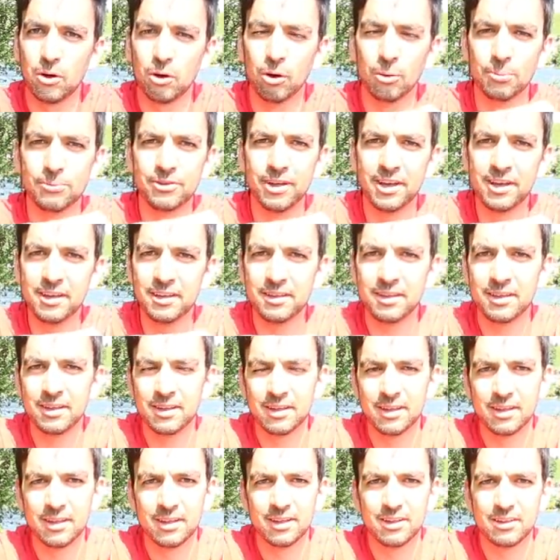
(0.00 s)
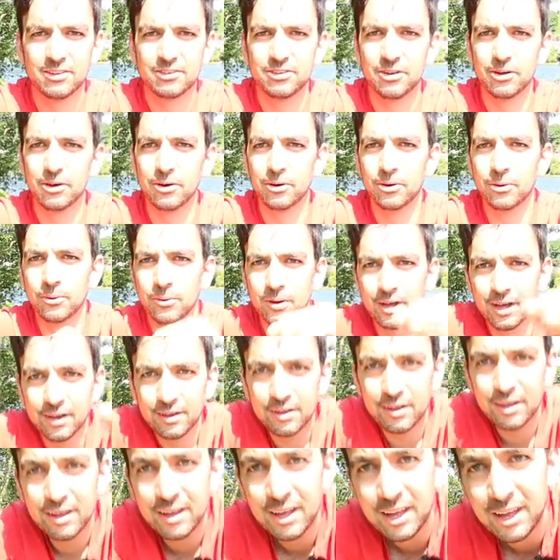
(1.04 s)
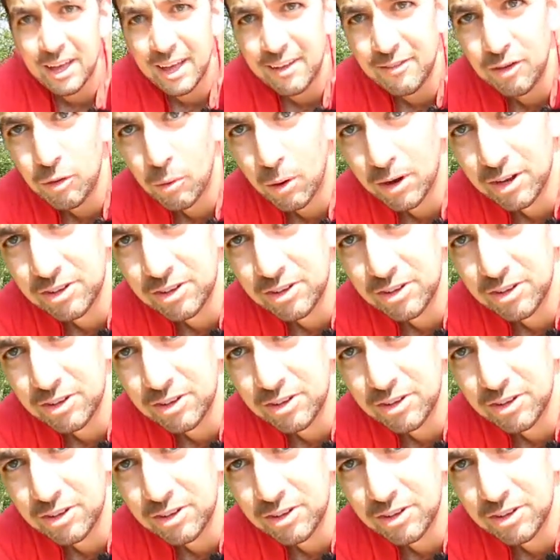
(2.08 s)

update. So if you